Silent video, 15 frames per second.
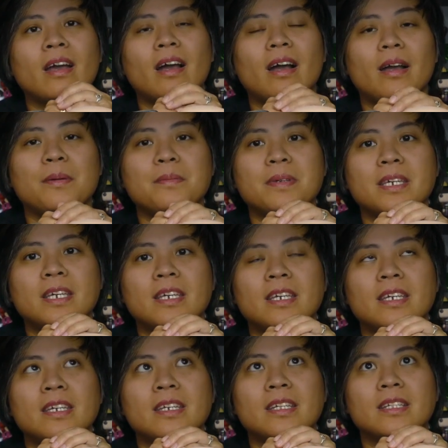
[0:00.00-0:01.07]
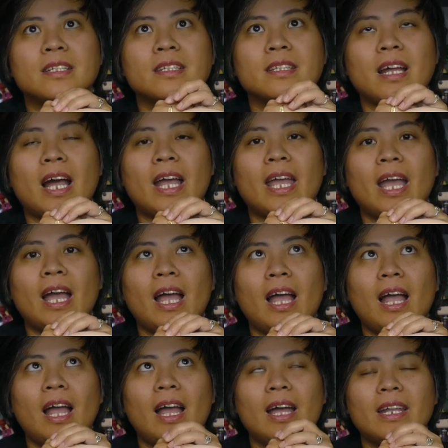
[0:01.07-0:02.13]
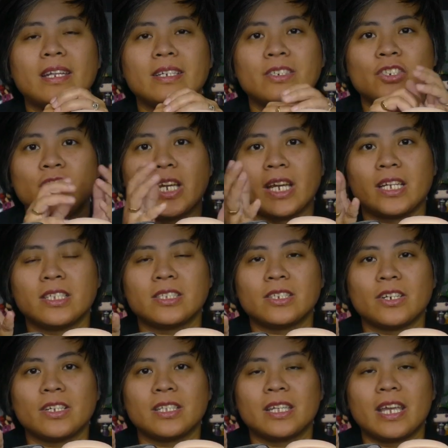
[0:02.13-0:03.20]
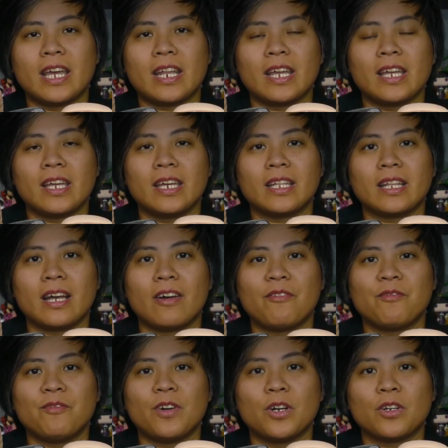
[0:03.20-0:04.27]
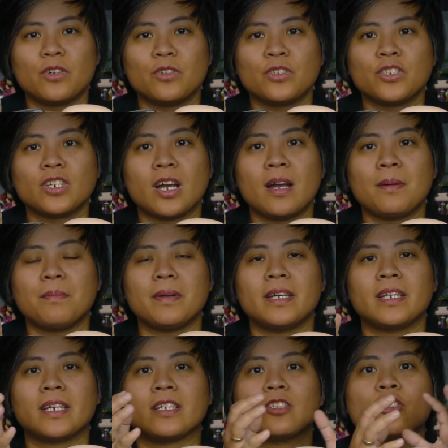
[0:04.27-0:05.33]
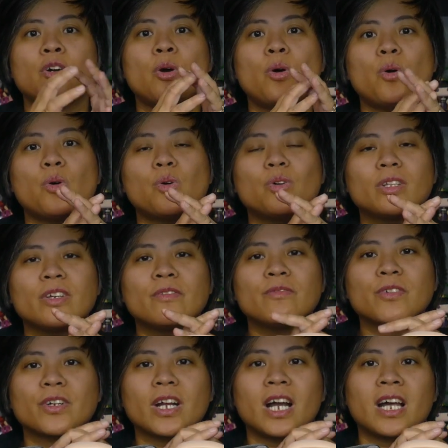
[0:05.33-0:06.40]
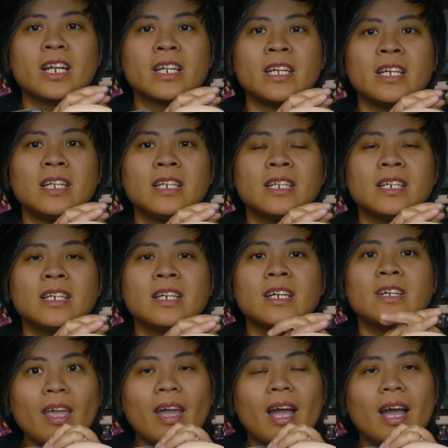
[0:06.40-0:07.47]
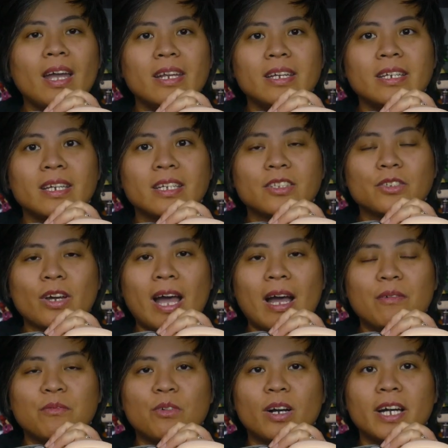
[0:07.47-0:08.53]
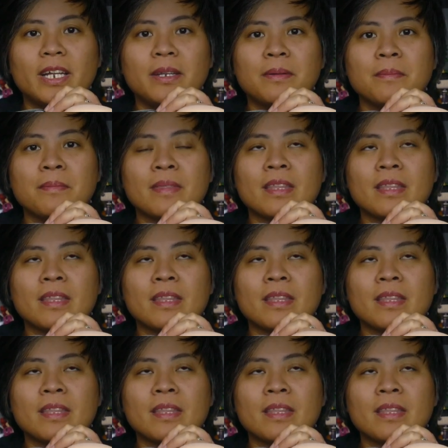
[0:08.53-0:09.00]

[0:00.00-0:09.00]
I mean, I had a chance on getting it at Funko Shop, and I totally forgot it. I didn't get to have one,